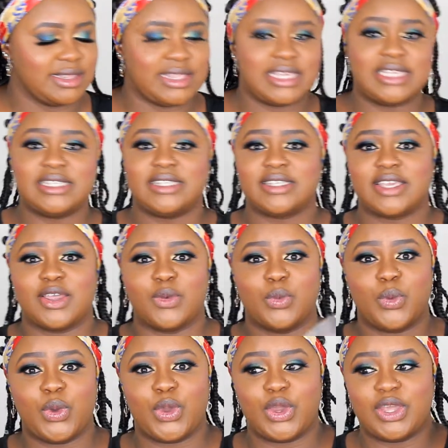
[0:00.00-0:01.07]
These
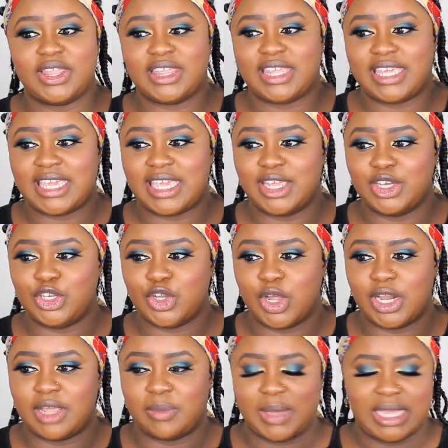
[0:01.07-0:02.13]
were the
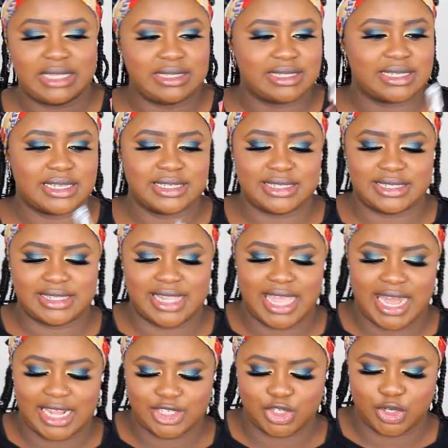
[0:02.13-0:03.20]
dollar pencils
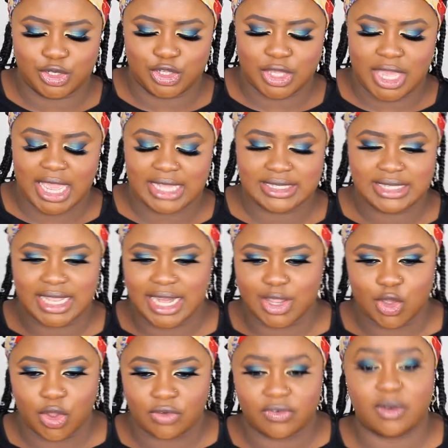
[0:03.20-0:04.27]
that I showed you guys that I
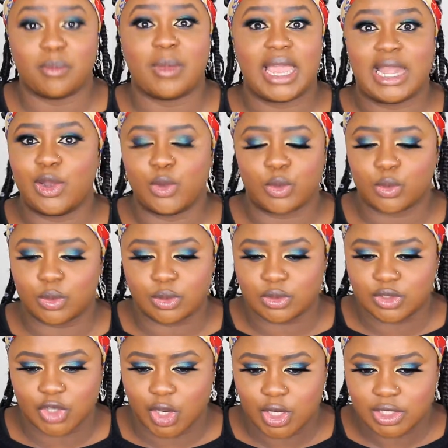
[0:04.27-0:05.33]
got from my
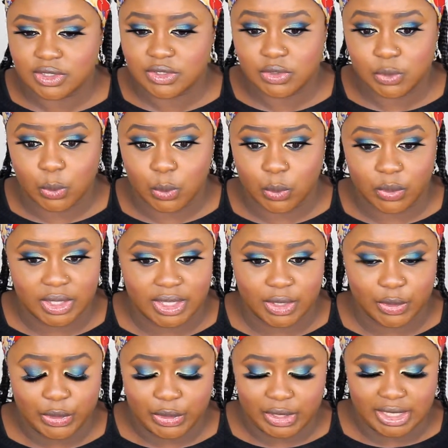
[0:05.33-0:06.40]
local dollar store
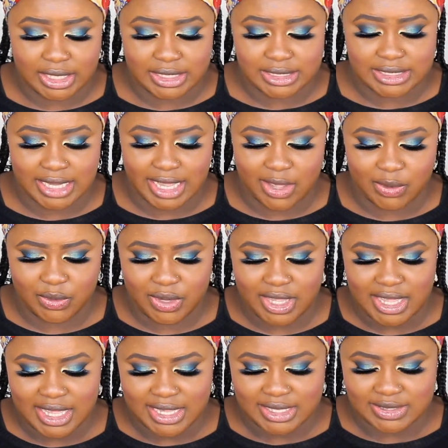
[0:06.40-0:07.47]
here in town.
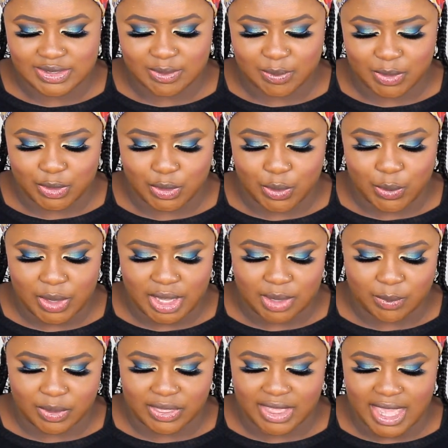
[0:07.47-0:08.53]
So I'm going to go
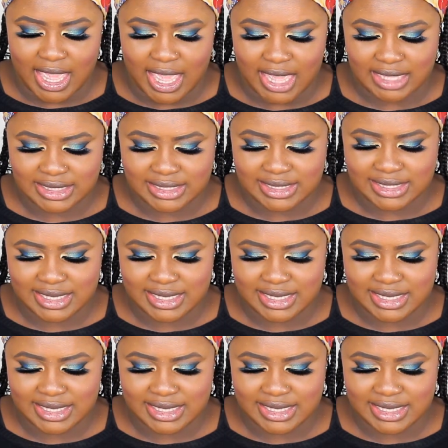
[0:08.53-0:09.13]
in with that